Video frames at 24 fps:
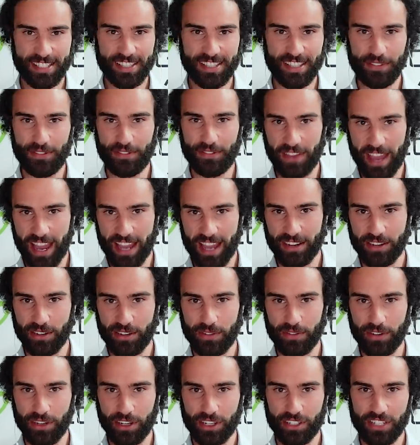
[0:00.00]
the founder of
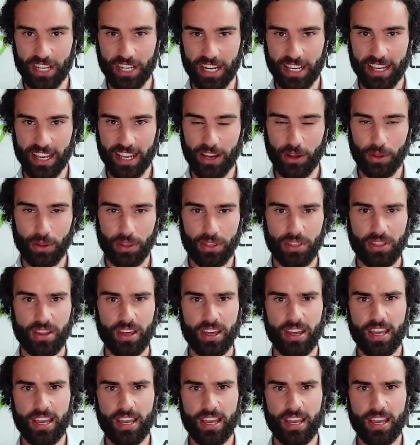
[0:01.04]
Ergogenic Health,